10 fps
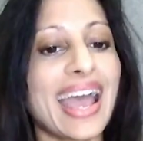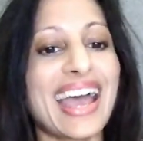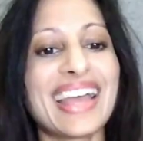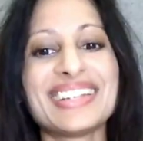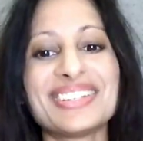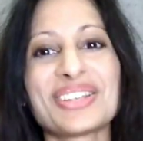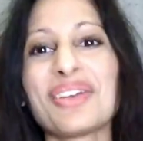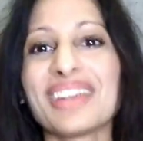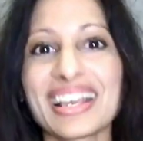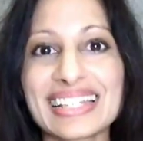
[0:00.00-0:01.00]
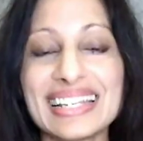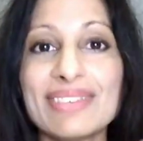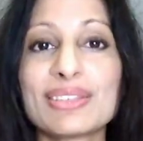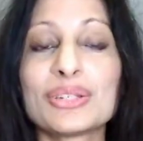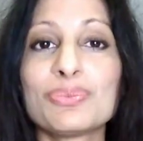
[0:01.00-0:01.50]
and you don't like to
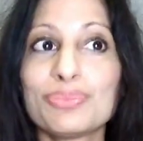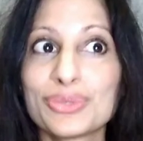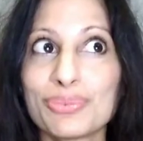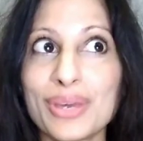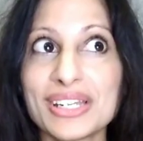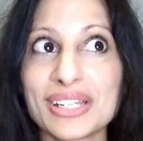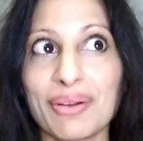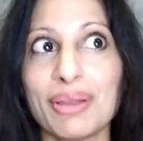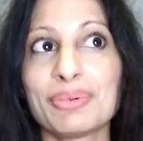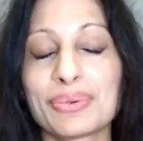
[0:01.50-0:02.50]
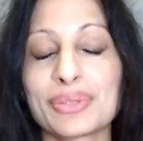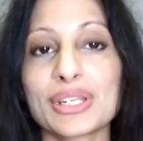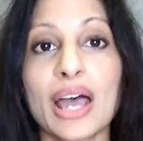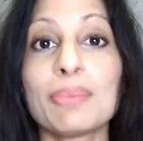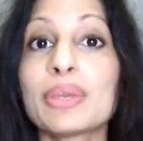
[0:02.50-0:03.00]
leave the window open all the
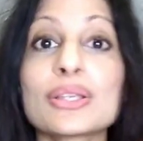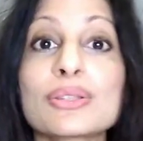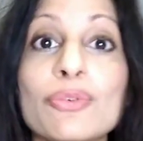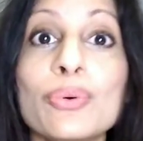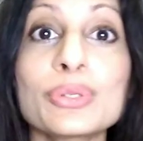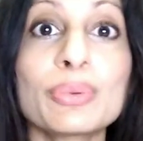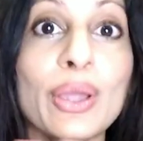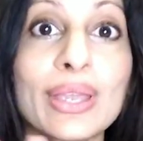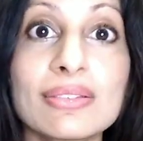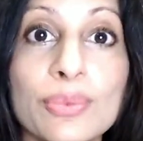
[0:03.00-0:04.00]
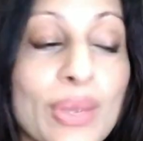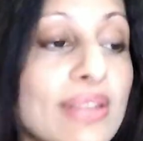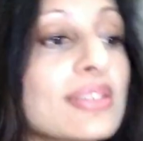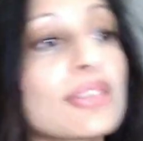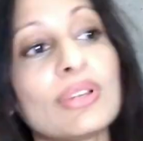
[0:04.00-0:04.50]
time because of course we're going into
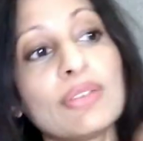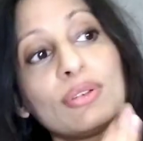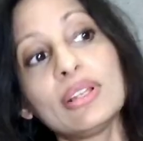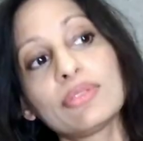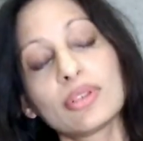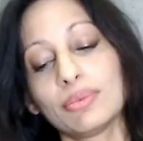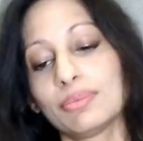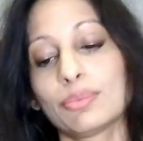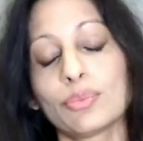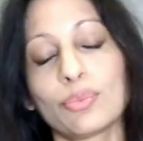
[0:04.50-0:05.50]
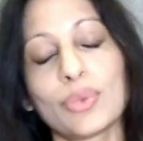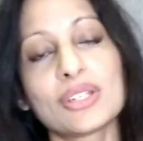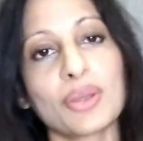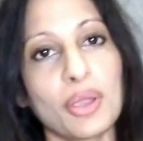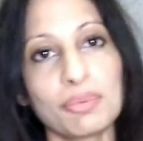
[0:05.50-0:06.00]
winter and if you leave the
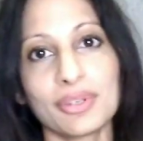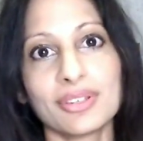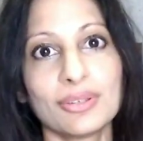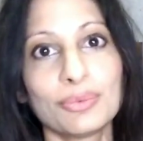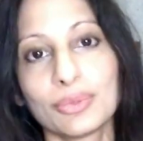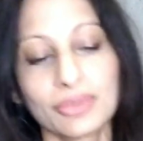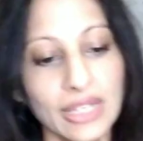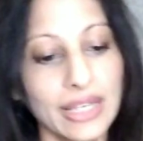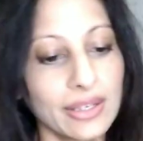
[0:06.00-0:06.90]
window open you will